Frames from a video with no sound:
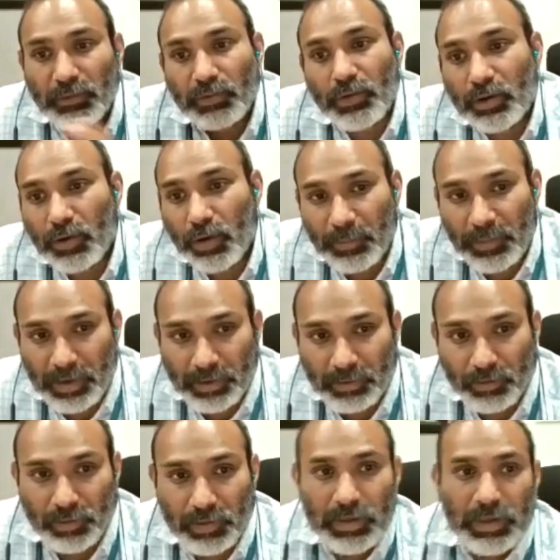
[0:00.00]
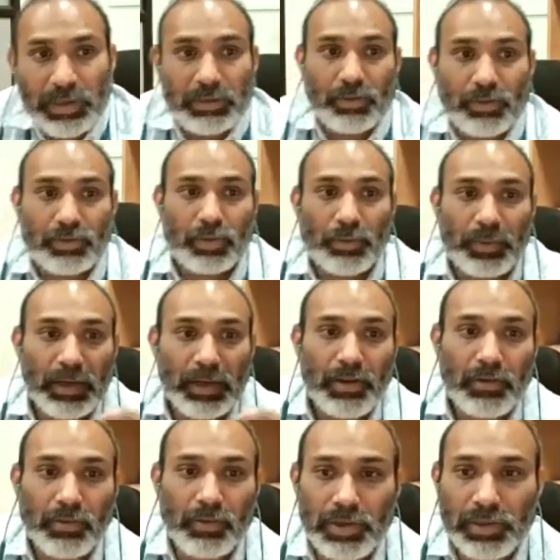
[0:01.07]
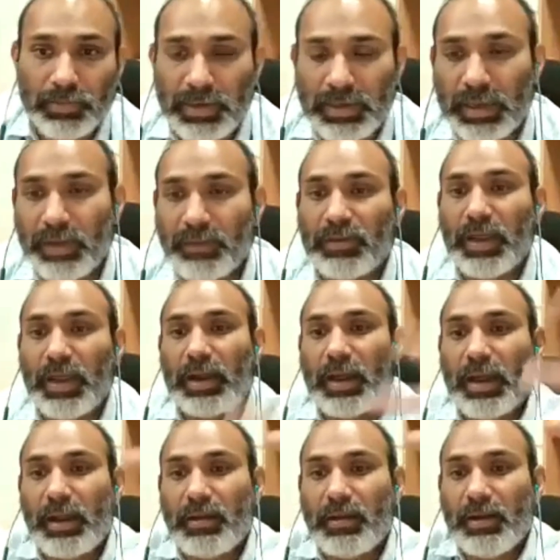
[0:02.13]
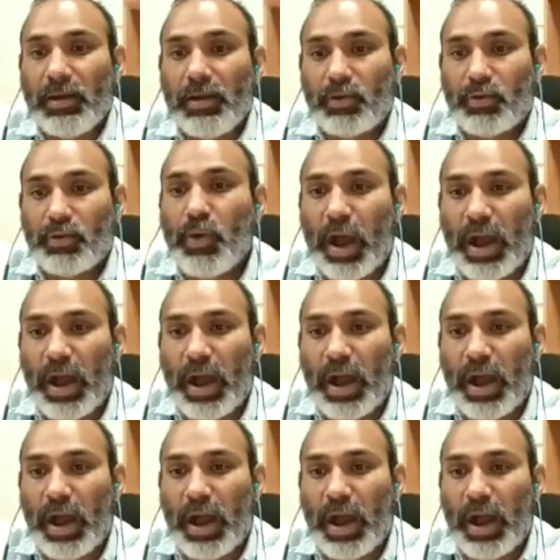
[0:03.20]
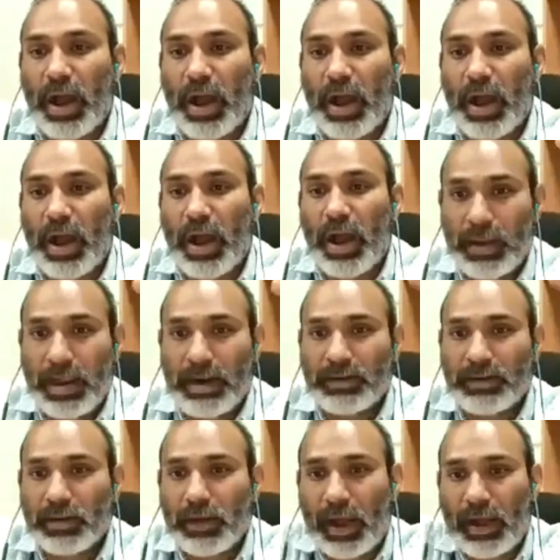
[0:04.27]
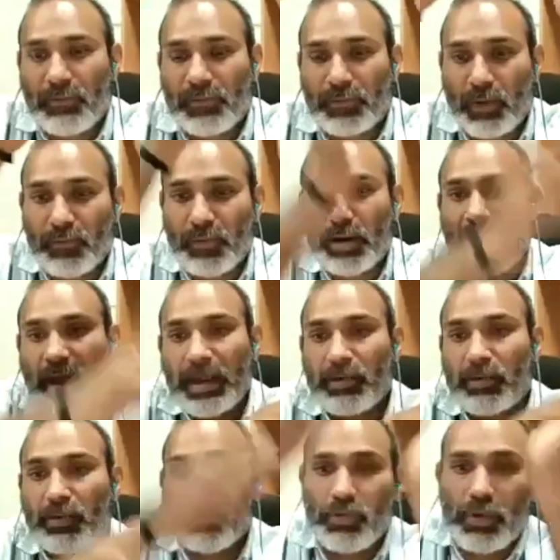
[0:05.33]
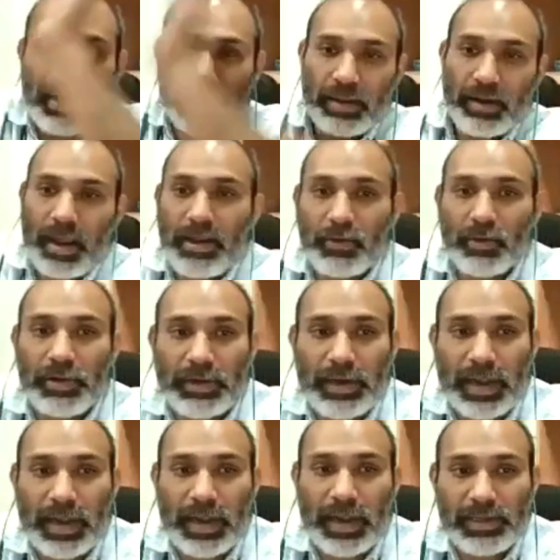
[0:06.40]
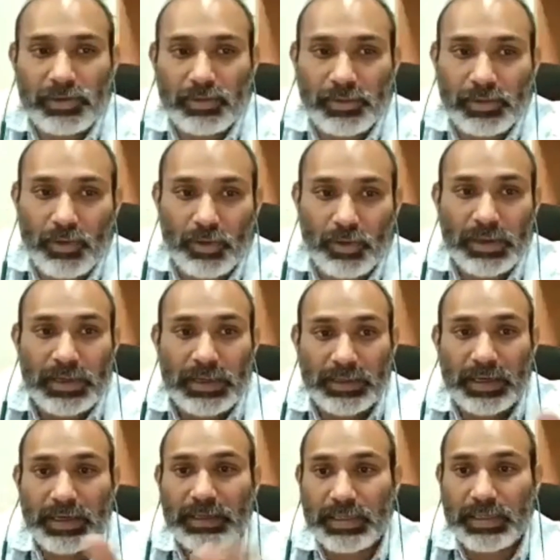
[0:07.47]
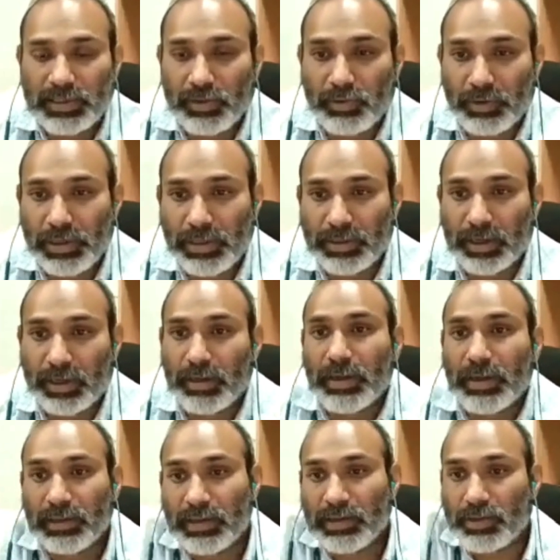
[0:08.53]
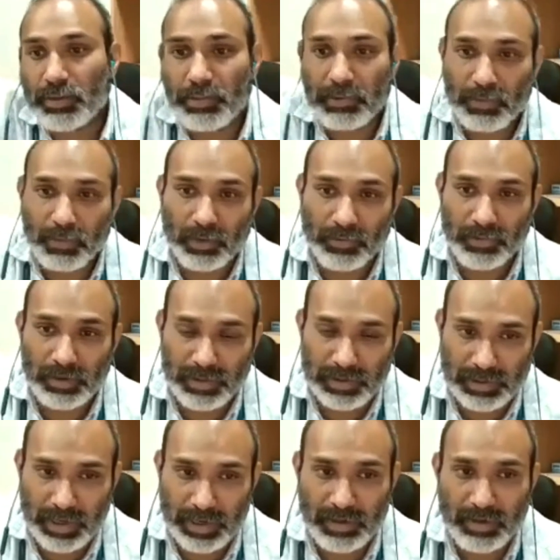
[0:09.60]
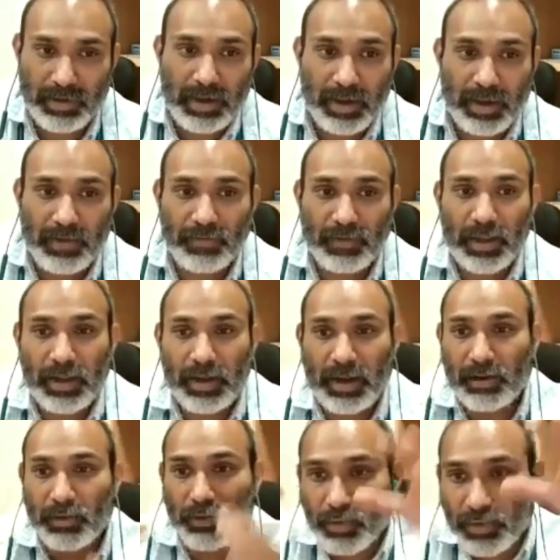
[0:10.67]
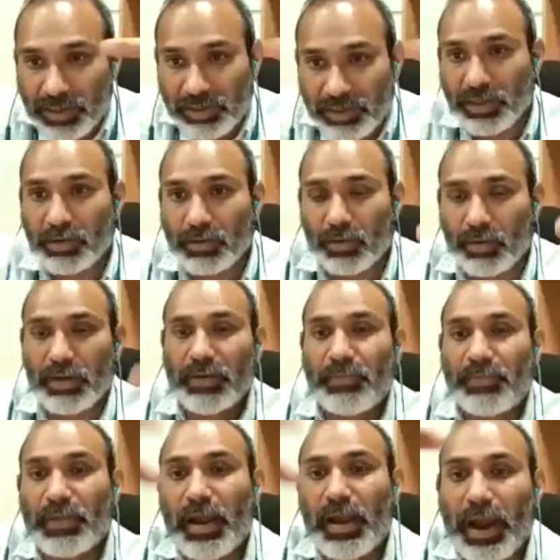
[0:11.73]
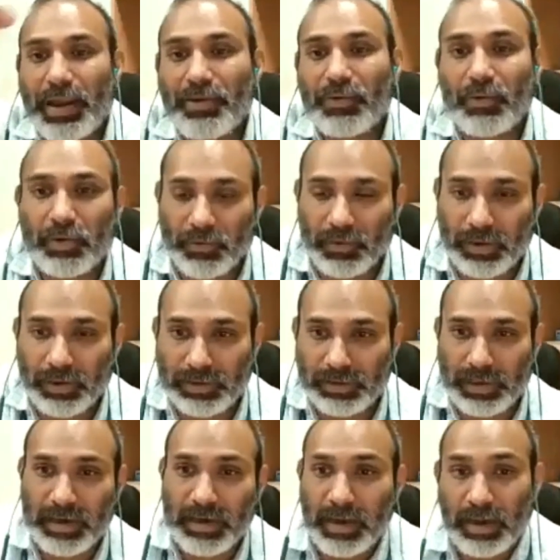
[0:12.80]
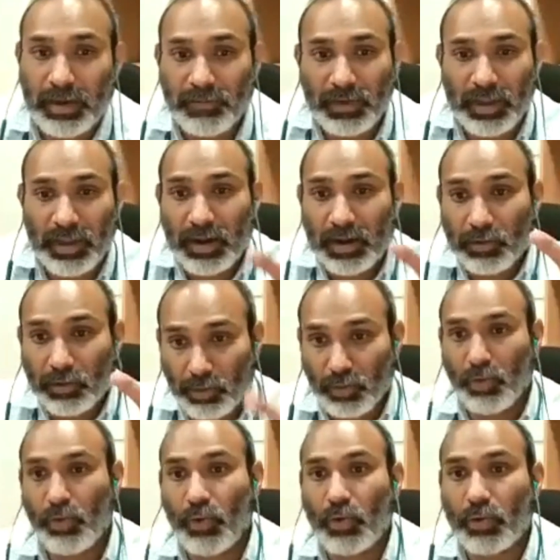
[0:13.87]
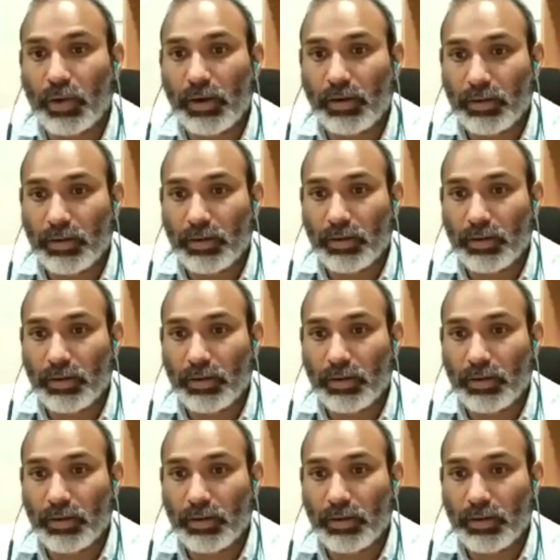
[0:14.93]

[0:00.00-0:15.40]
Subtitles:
to a competent court. So superior courts mean if there are two high courts and from one high court to another high court it has to be gone. That is section 23. Then Supreme Court will decide. If there are two district courts, then High Court will decide. If there are two local